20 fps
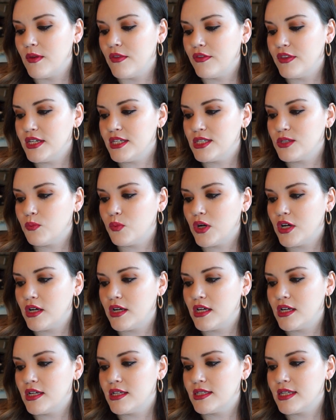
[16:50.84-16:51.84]
This
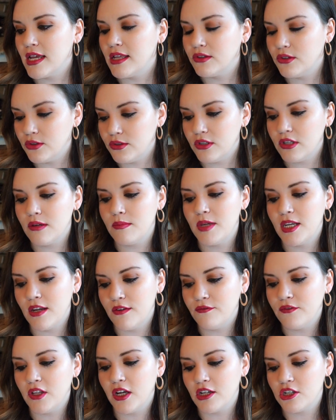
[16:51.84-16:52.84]
was a Lululemon
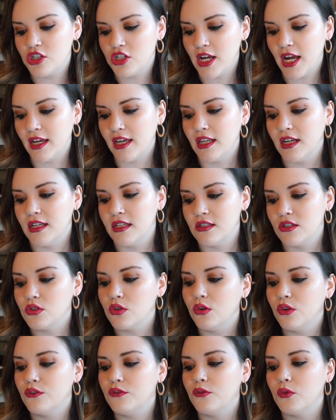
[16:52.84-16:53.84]
Influx jacket and it
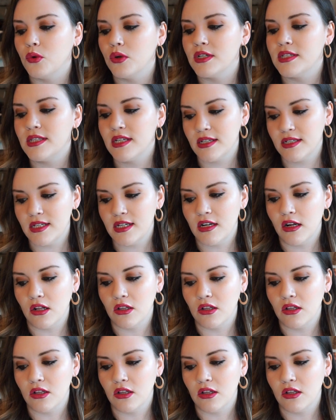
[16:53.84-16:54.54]
sold for $60.